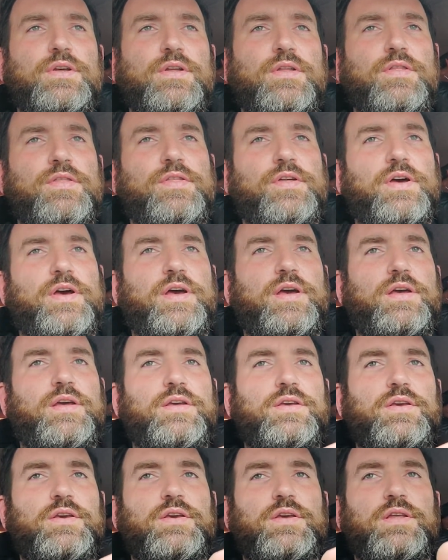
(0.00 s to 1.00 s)

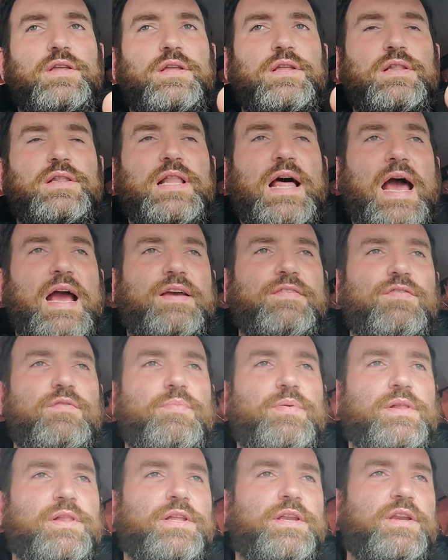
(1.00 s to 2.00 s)
the lack of
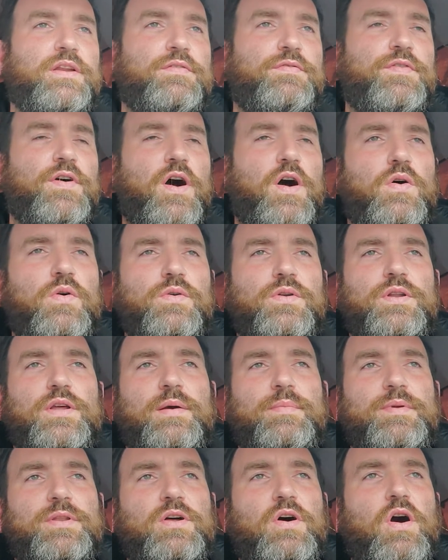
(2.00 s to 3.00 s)
ability to vote.
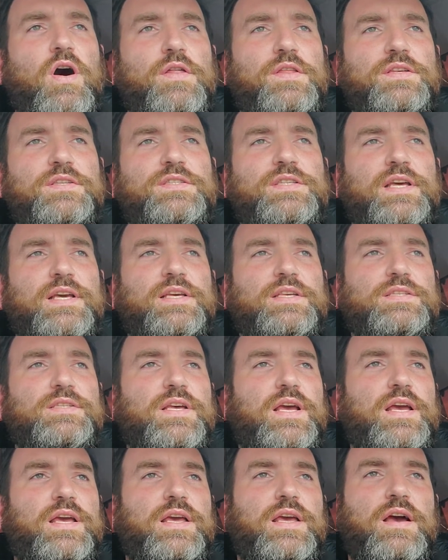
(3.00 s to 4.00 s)
I mean, all these things
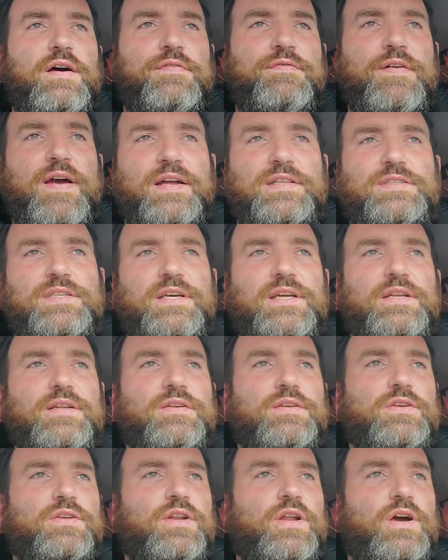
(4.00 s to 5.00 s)
affected,
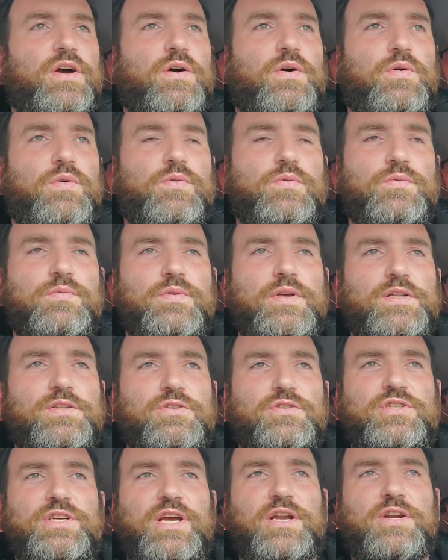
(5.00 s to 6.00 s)

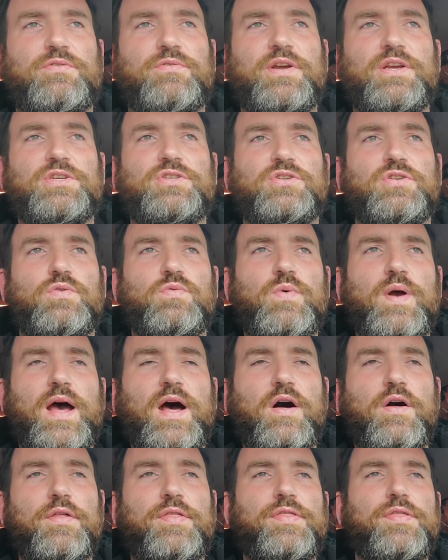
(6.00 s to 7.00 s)
intergenerational
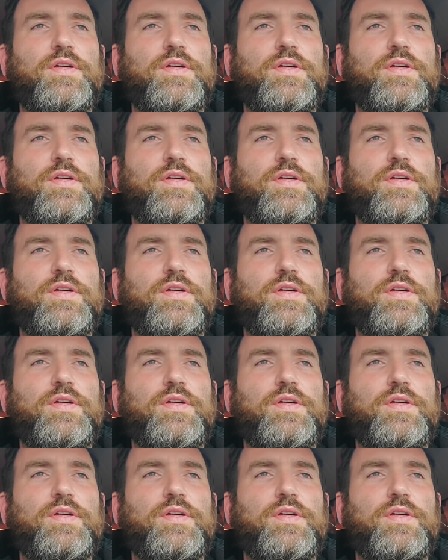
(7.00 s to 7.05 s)
wealth.